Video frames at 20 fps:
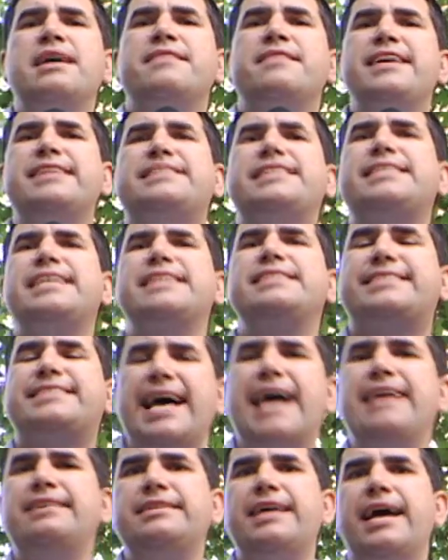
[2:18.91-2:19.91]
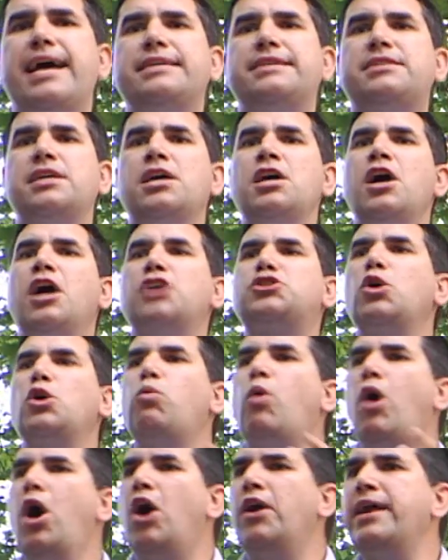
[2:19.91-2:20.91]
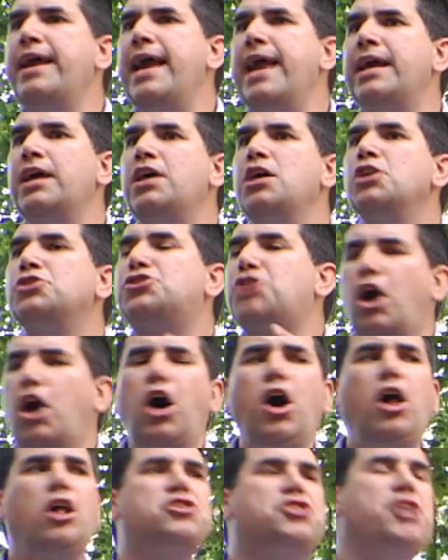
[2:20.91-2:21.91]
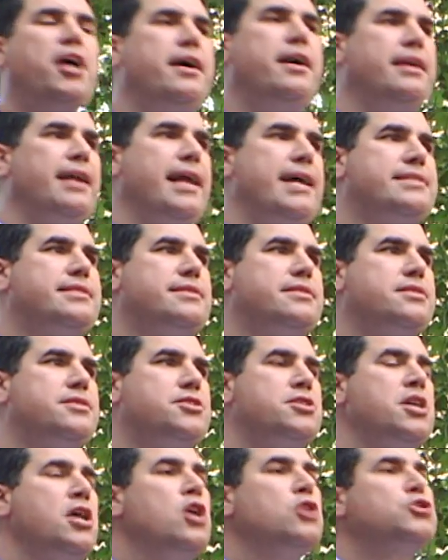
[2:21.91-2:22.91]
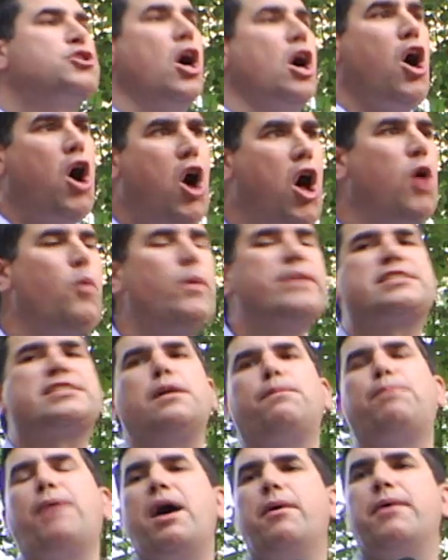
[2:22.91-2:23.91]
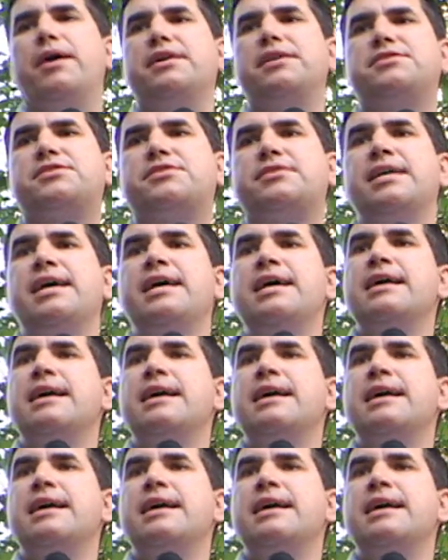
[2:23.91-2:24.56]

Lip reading: This is intended as a warning to all journalists, to all whistleblowers.